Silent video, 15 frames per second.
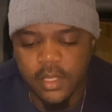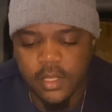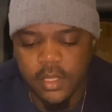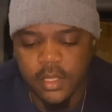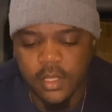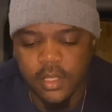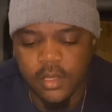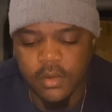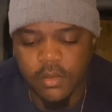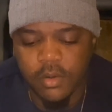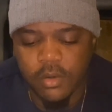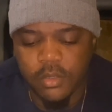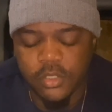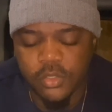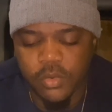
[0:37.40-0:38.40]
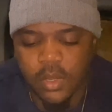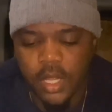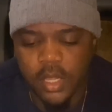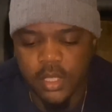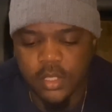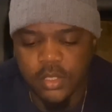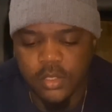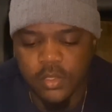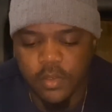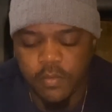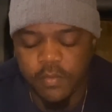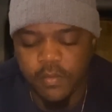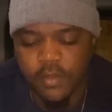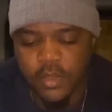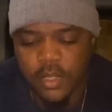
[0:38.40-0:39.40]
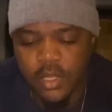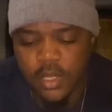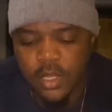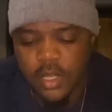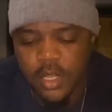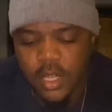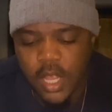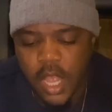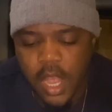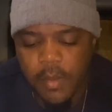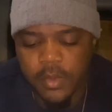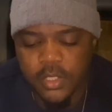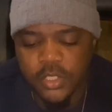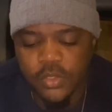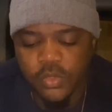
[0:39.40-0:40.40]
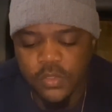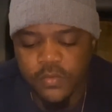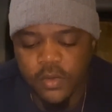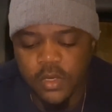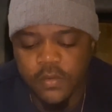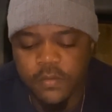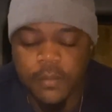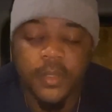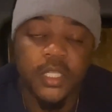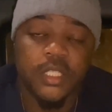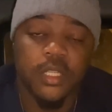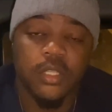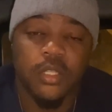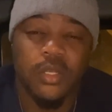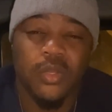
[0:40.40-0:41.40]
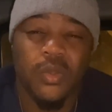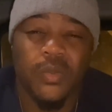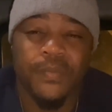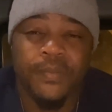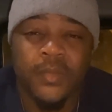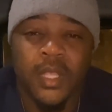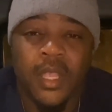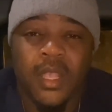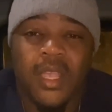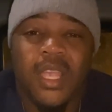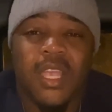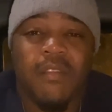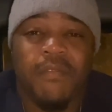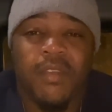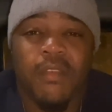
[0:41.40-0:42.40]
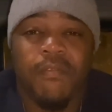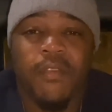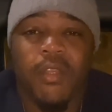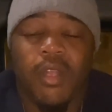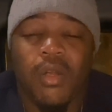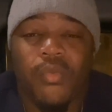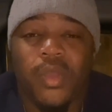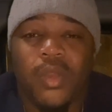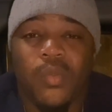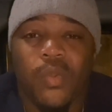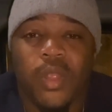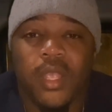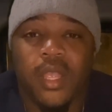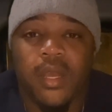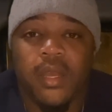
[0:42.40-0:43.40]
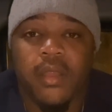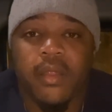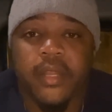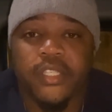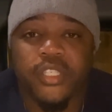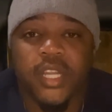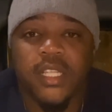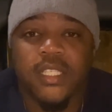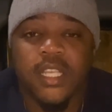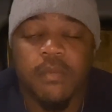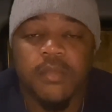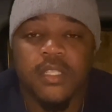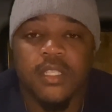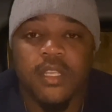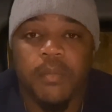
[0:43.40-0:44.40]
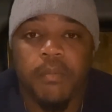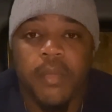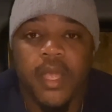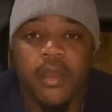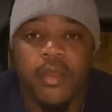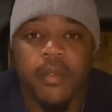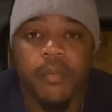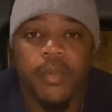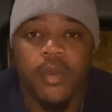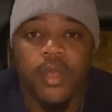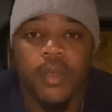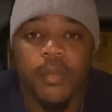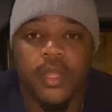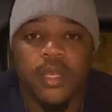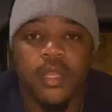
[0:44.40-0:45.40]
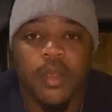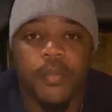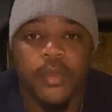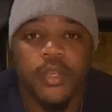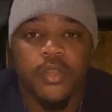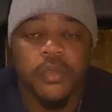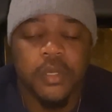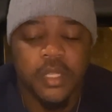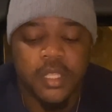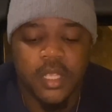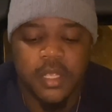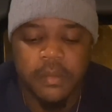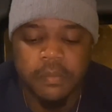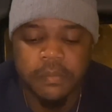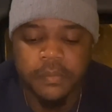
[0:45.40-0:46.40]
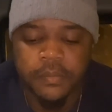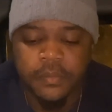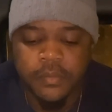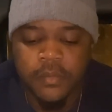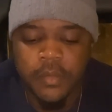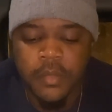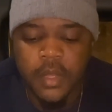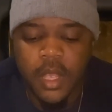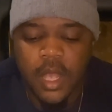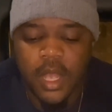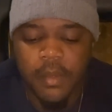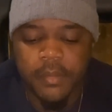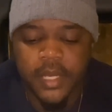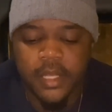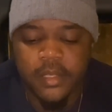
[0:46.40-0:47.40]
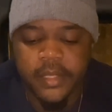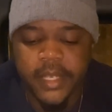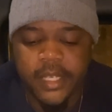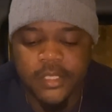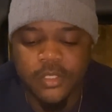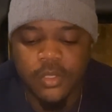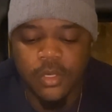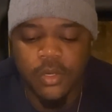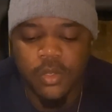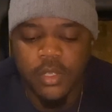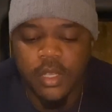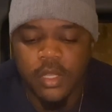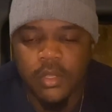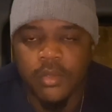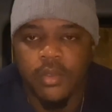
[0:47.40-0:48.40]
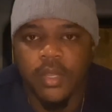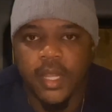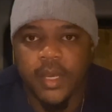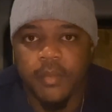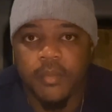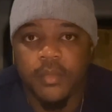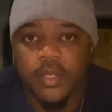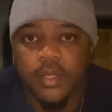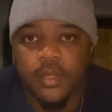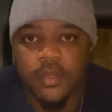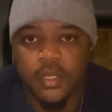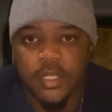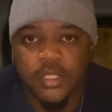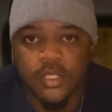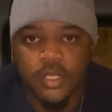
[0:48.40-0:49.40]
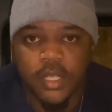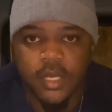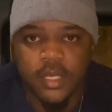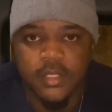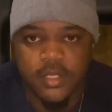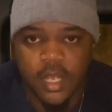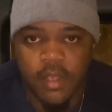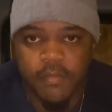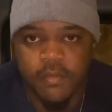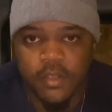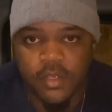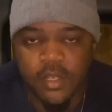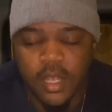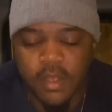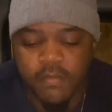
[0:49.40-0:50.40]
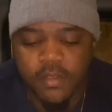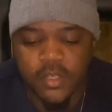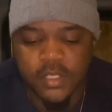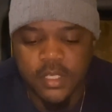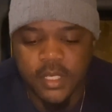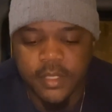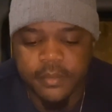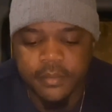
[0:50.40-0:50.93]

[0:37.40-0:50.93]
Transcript: look through all this stuff. It's useful information to know. Even if you're already working here at Transam, this is a better employment opportunity that you guys could look into, and it's obviously